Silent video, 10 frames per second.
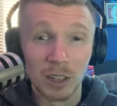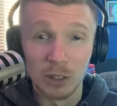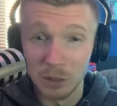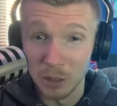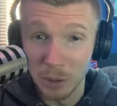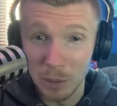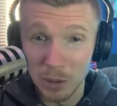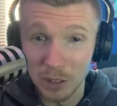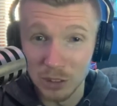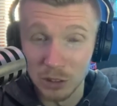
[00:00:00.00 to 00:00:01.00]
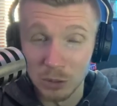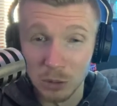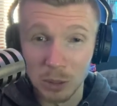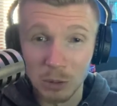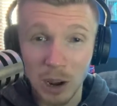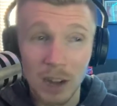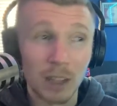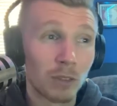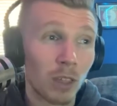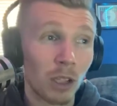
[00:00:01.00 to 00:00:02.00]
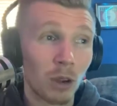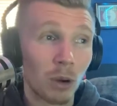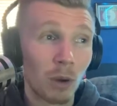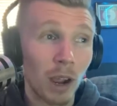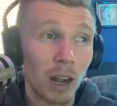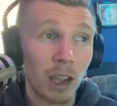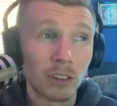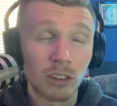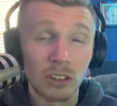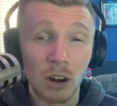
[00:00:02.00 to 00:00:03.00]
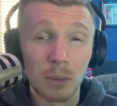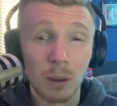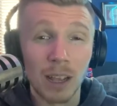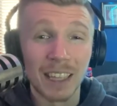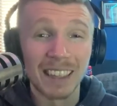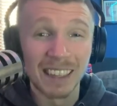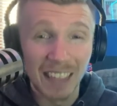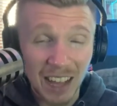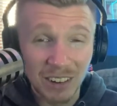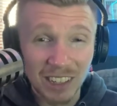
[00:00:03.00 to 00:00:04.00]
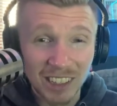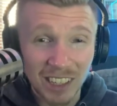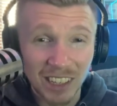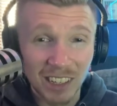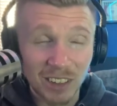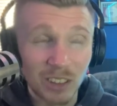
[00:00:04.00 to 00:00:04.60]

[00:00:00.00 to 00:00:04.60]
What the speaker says: Do you think my predictions will be right? If they go right, I should start buying lottery tickets.